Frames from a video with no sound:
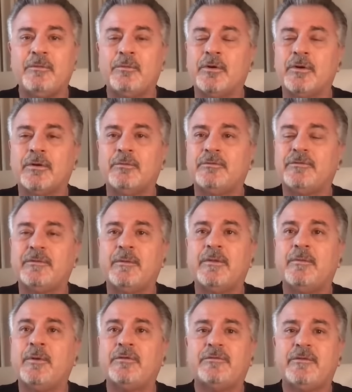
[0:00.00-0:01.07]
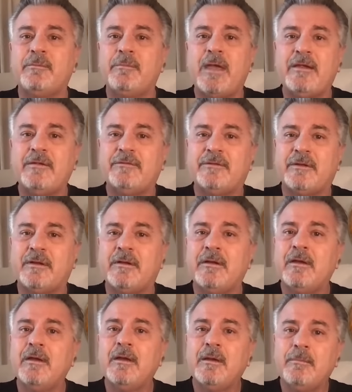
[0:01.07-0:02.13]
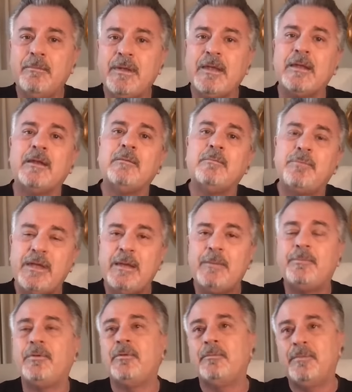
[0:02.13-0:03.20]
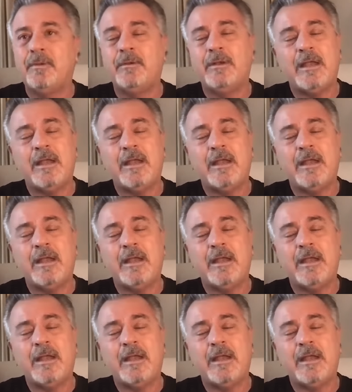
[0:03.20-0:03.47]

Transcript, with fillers: to work with some of the most amazing men, people,